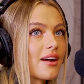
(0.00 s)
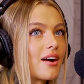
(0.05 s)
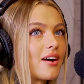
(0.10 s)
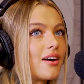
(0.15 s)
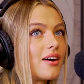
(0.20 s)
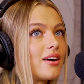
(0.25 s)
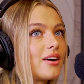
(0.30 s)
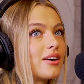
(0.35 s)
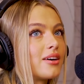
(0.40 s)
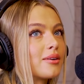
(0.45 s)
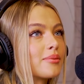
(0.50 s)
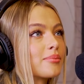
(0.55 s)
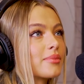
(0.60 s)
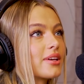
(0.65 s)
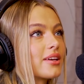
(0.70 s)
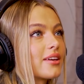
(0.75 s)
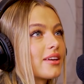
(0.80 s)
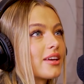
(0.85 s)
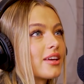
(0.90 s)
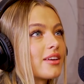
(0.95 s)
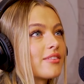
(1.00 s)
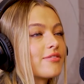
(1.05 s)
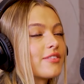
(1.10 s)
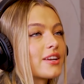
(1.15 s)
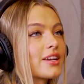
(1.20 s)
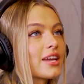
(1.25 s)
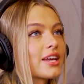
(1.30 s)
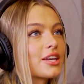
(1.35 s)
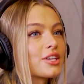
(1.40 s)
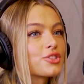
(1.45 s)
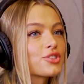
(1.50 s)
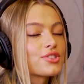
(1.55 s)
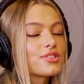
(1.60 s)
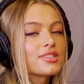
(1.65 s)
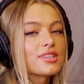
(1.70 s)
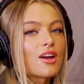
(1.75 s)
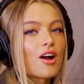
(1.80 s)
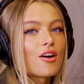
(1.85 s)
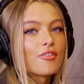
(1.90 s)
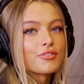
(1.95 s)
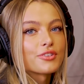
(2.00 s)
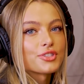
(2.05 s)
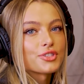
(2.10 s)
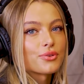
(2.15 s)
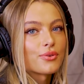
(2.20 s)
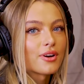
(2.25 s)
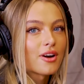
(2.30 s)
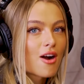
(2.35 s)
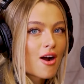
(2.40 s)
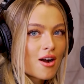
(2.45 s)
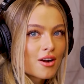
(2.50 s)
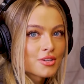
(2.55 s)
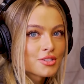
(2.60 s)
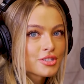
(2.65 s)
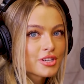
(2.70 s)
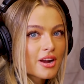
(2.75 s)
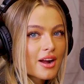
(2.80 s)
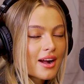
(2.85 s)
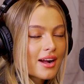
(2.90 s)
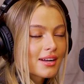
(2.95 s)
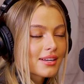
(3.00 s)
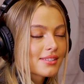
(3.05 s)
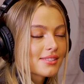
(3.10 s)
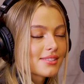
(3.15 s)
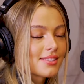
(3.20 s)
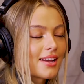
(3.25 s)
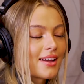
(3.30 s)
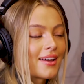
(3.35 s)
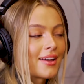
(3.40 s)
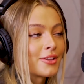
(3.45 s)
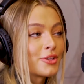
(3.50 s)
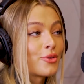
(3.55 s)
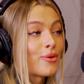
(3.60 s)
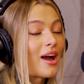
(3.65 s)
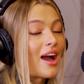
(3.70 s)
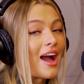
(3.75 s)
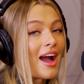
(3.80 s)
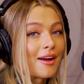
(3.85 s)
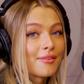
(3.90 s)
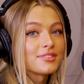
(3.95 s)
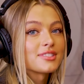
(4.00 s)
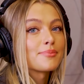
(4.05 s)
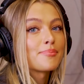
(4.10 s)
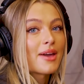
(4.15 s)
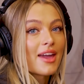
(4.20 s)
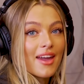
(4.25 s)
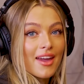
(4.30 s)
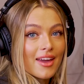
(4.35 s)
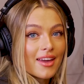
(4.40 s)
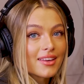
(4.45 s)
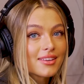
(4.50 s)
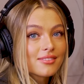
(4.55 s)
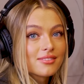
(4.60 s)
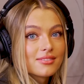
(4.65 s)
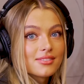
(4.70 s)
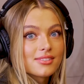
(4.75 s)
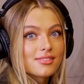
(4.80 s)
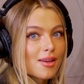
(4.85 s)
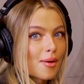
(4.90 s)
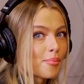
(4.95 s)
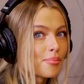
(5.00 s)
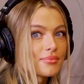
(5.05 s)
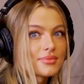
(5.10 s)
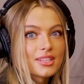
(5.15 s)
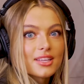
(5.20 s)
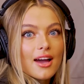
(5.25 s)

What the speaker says: If an agency offers you a contract and you have to pay some